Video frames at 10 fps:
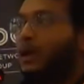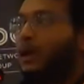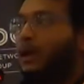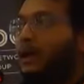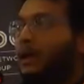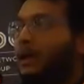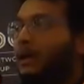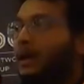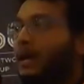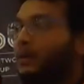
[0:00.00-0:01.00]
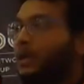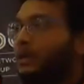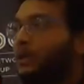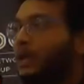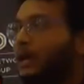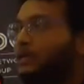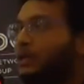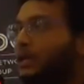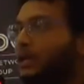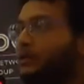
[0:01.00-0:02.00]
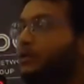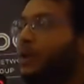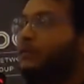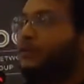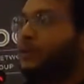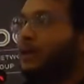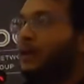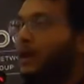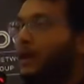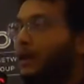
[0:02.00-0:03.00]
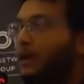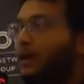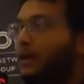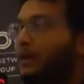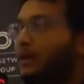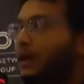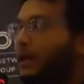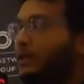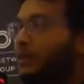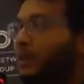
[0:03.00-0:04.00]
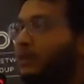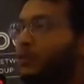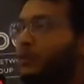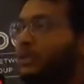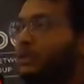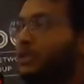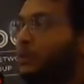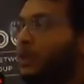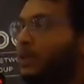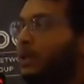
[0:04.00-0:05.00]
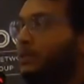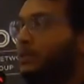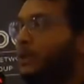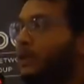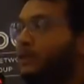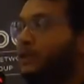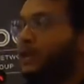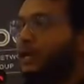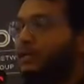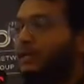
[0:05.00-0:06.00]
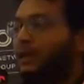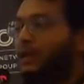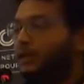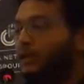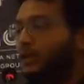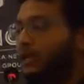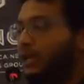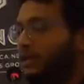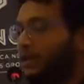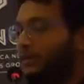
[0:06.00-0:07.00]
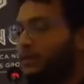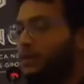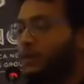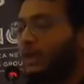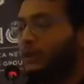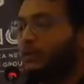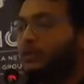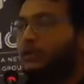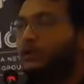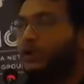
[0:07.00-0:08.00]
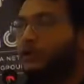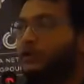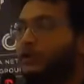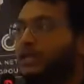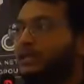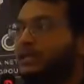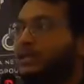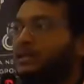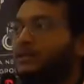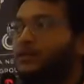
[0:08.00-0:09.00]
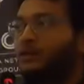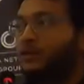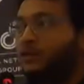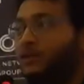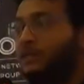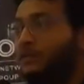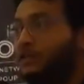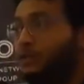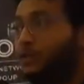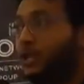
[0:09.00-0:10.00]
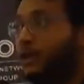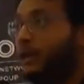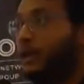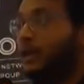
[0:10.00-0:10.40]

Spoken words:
How can we actually craft the platform in such a way that we can visualize internet data? So that was the very first exercise and very first phase of this project.